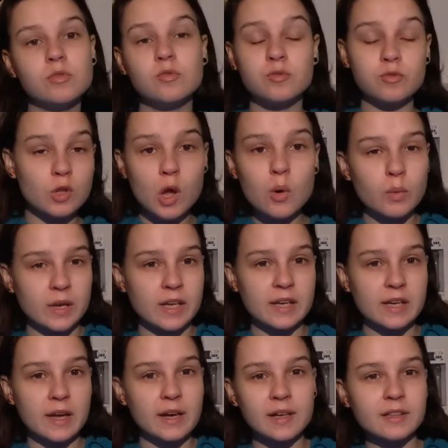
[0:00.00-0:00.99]

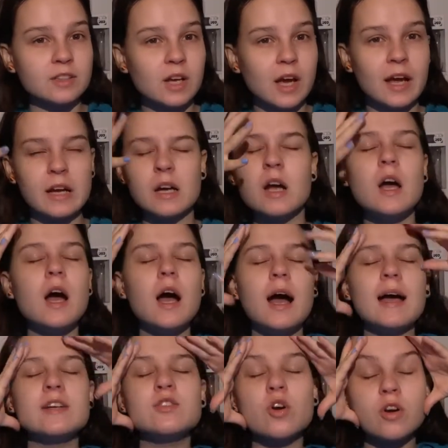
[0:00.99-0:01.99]
flowy, and
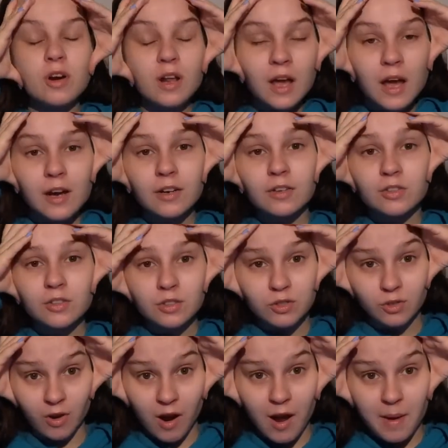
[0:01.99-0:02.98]
I don't know how to
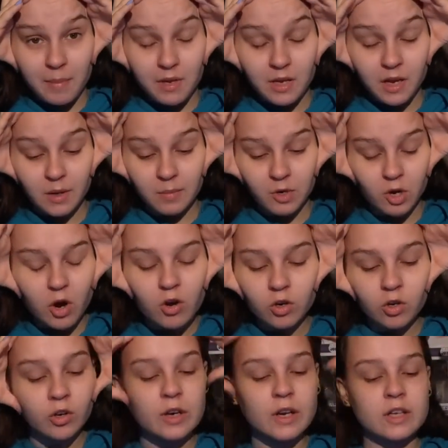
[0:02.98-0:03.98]
describe it. I'm
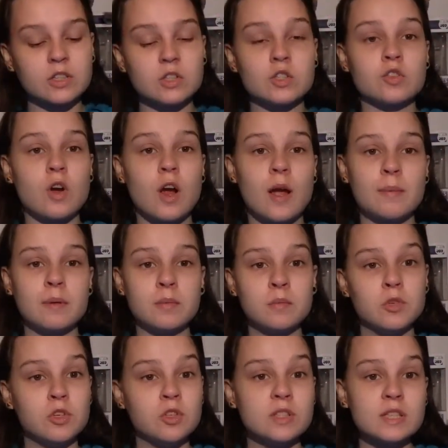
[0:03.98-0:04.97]
not good at describing
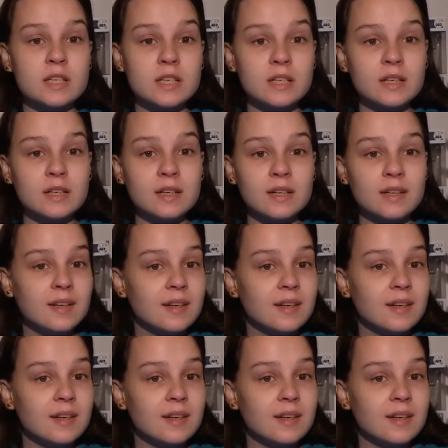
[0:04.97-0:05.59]
music.